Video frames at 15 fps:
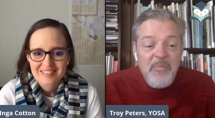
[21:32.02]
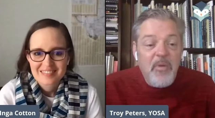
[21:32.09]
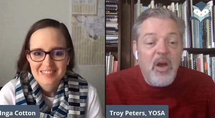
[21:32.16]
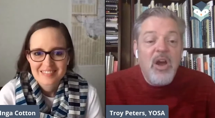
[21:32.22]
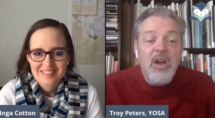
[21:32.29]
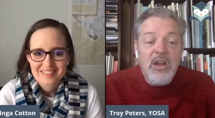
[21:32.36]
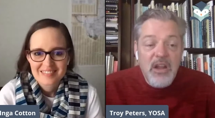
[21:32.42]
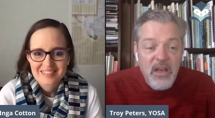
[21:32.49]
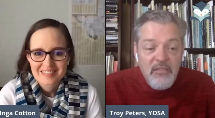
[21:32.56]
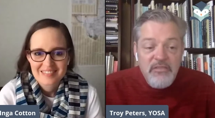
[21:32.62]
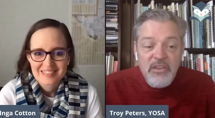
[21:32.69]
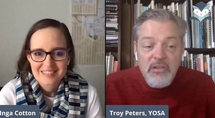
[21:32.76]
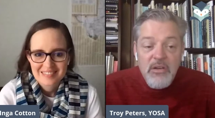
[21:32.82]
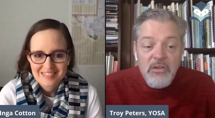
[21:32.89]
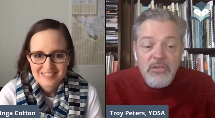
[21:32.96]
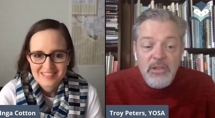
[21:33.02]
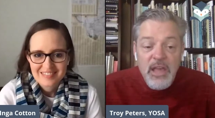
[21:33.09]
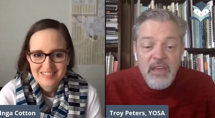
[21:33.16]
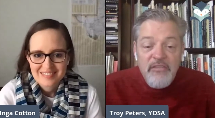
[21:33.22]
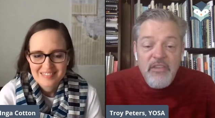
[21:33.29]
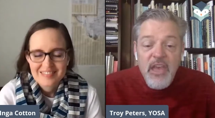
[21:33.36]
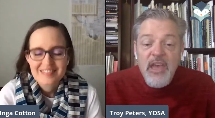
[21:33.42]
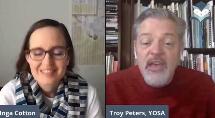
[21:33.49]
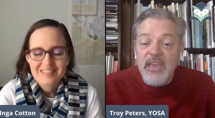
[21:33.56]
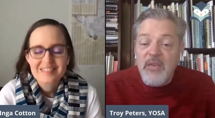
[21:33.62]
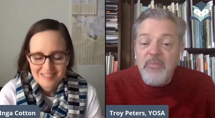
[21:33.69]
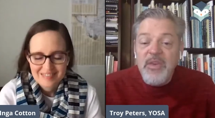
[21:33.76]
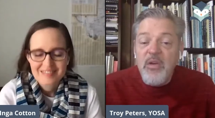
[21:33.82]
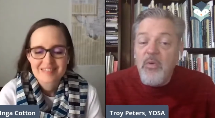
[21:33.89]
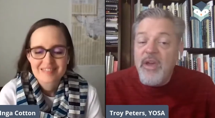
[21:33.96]
Speaker 1: be part of your own life
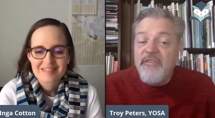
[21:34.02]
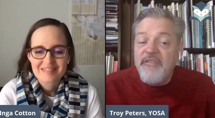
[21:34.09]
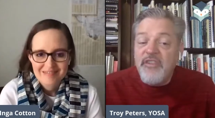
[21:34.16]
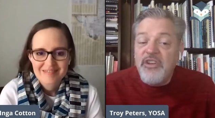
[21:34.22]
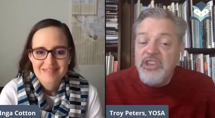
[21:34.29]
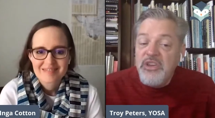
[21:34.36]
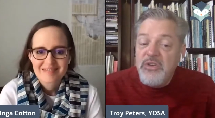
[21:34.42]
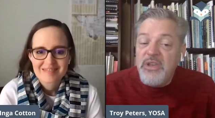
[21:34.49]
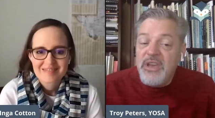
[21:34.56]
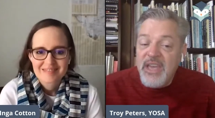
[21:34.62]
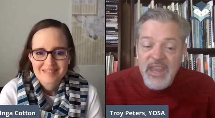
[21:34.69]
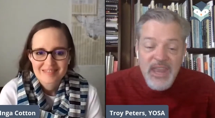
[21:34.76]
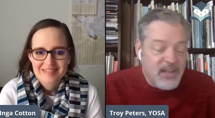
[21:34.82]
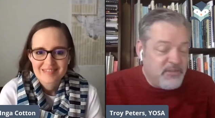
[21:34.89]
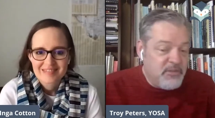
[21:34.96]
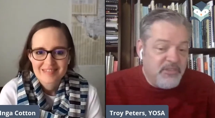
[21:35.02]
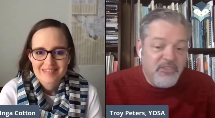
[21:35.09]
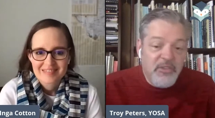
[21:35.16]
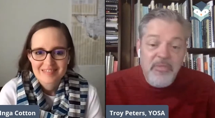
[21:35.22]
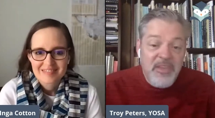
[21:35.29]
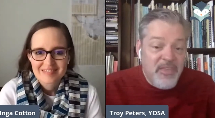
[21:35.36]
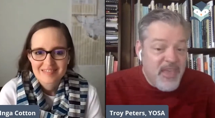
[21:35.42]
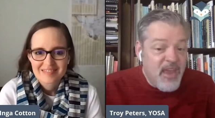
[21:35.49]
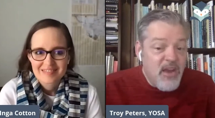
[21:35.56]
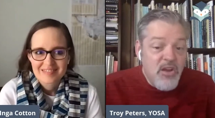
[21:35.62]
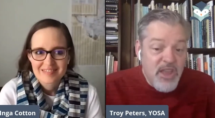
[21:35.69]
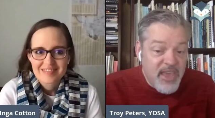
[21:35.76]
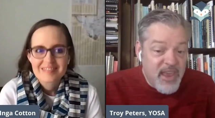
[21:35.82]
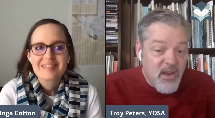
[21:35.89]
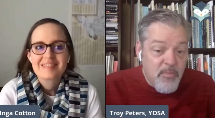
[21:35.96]
can be a way for you to connect with something they
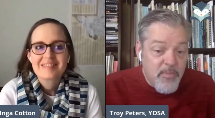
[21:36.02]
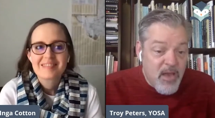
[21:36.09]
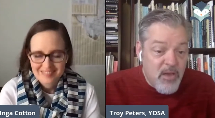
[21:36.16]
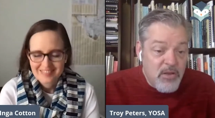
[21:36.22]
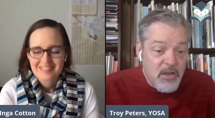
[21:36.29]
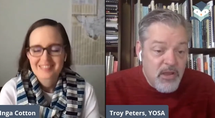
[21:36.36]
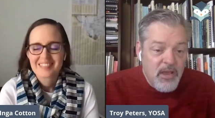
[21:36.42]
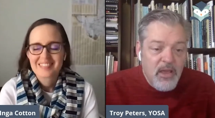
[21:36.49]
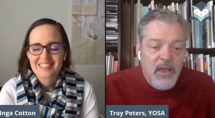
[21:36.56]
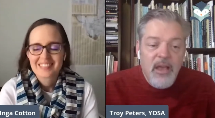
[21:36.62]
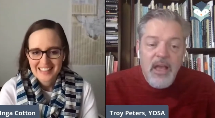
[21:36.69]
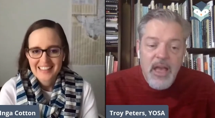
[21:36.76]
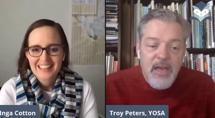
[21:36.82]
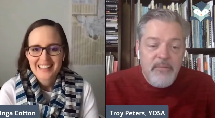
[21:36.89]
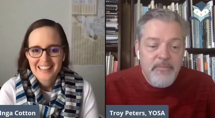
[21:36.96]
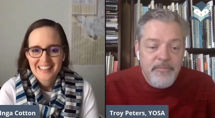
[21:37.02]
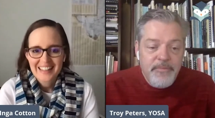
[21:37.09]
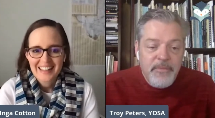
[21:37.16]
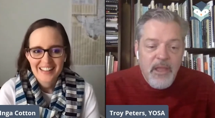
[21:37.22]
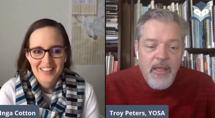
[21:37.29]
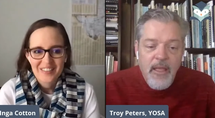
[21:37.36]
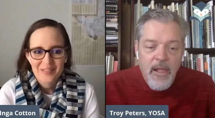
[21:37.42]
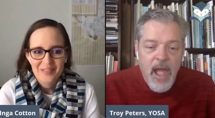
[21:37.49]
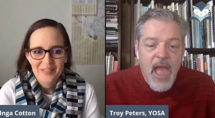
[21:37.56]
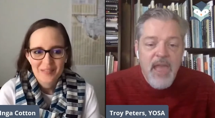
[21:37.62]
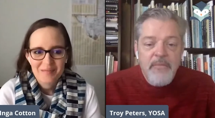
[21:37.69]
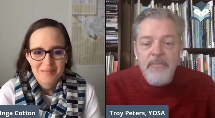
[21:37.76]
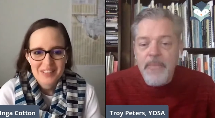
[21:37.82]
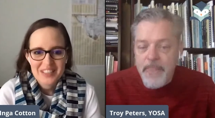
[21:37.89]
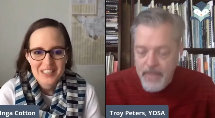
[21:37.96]
already care about. Um,
Speaker 2: yeah,
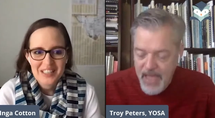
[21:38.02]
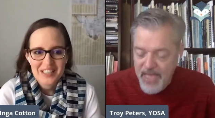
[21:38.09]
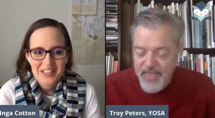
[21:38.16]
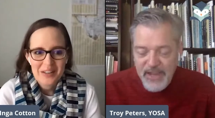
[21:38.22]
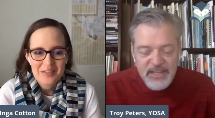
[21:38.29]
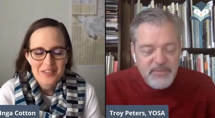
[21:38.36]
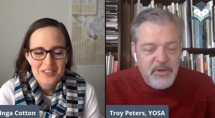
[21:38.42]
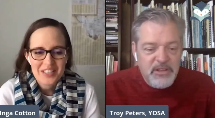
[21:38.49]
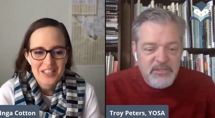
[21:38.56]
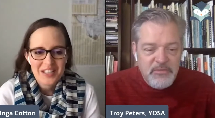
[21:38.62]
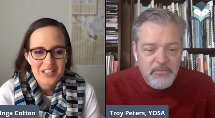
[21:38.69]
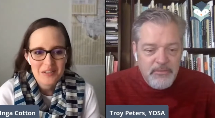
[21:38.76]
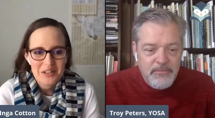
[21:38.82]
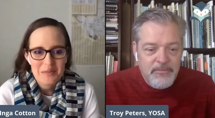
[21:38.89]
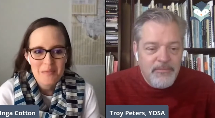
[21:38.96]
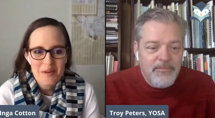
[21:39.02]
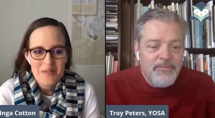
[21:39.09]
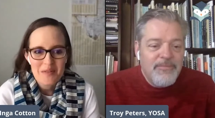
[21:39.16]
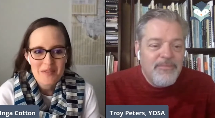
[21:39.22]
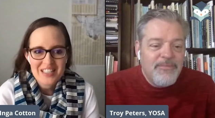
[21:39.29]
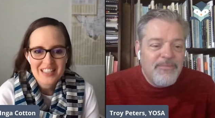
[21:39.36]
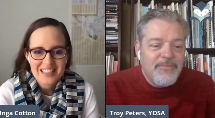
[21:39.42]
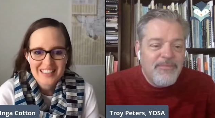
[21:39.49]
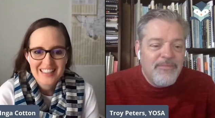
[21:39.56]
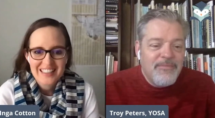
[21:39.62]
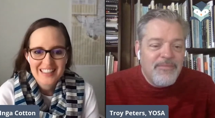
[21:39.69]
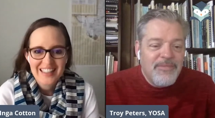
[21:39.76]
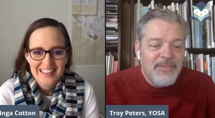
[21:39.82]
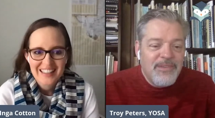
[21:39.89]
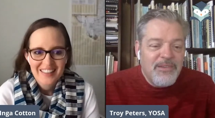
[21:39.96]
I my son loves science fiction movies.
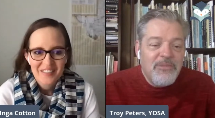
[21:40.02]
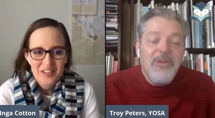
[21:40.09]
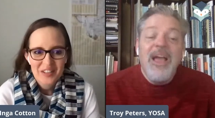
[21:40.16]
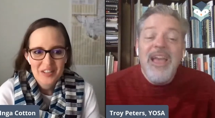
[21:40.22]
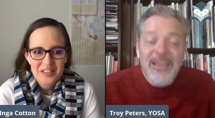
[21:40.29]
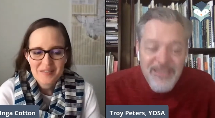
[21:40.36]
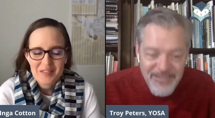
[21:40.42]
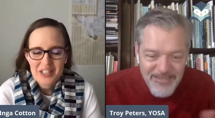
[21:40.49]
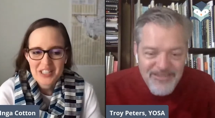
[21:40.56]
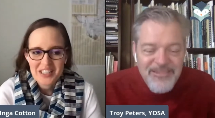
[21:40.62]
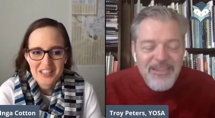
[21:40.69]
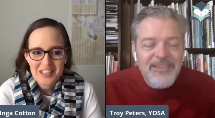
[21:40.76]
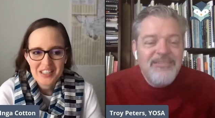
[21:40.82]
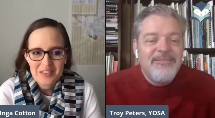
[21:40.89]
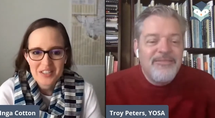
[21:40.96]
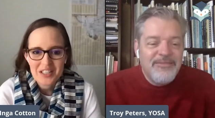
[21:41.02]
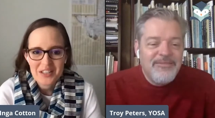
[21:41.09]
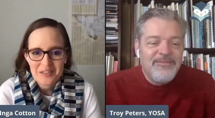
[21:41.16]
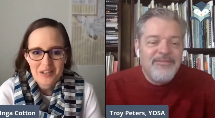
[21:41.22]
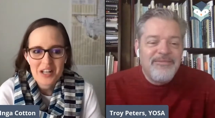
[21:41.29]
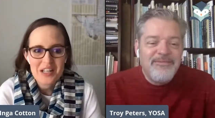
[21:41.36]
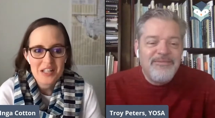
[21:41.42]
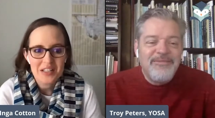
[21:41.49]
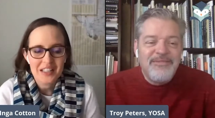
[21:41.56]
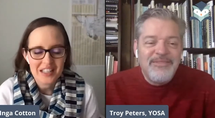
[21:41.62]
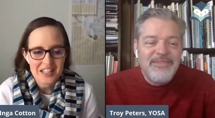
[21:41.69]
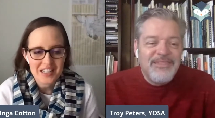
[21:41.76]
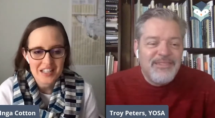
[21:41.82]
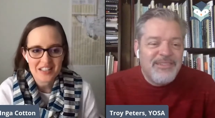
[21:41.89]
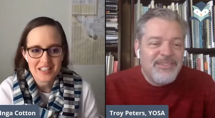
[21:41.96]
Yeah, right. my son loves science fiction, and
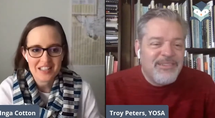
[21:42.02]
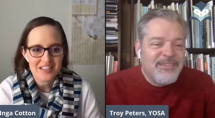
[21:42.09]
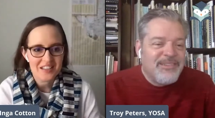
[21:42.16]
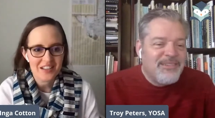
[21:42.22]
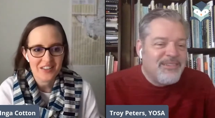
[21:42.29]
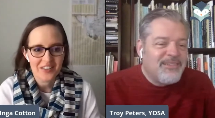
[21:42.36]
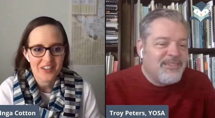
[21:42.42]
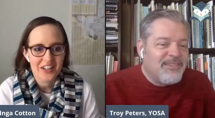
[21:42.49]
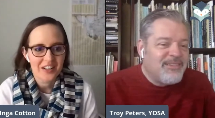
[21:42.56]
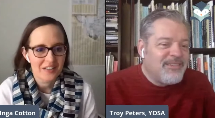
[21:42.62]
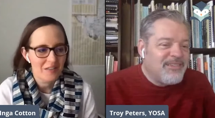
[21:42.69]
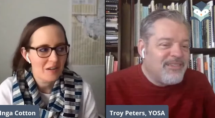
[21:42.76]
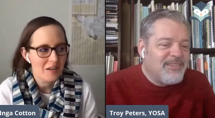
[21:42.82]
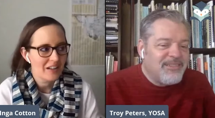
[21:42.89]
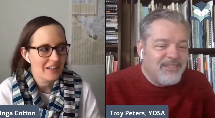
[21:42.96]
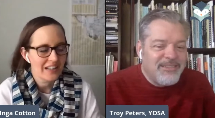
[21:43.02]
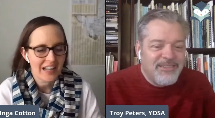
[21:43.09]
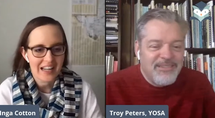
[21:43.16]
he like he's he's gone around uh,